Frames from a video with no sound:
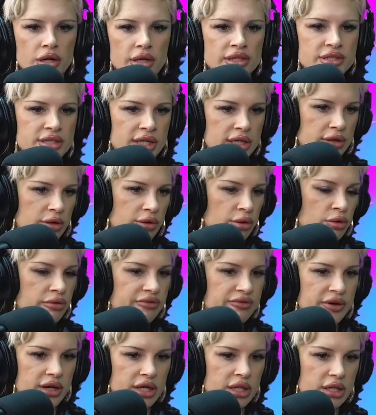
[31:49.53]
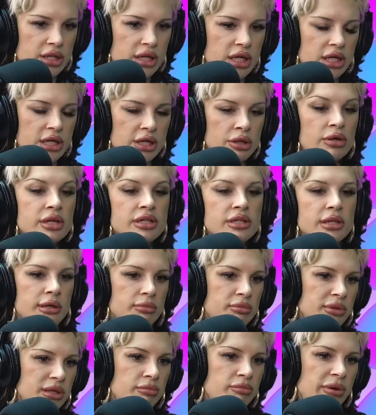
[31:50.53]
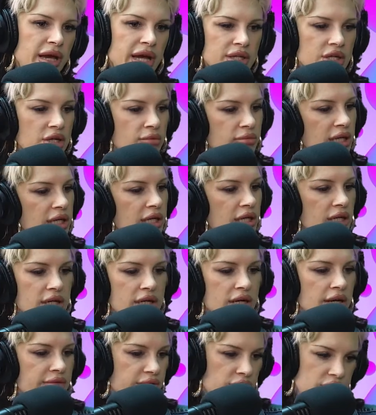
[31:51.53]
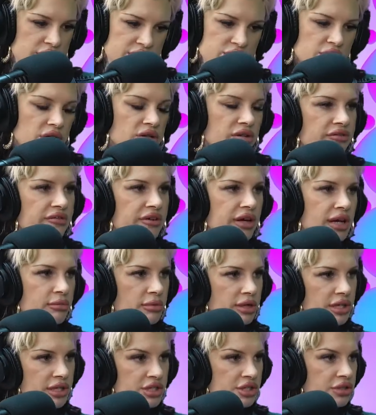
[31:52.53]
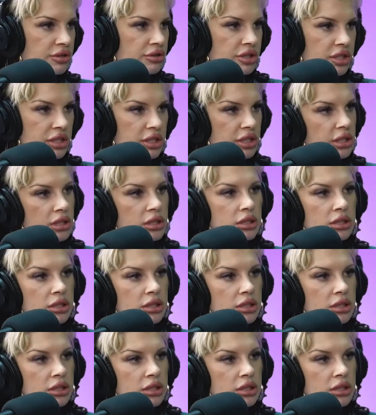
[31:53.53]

that's like your whole fucking thing. You can like be a bad comedian and have a solid fan base and you're good.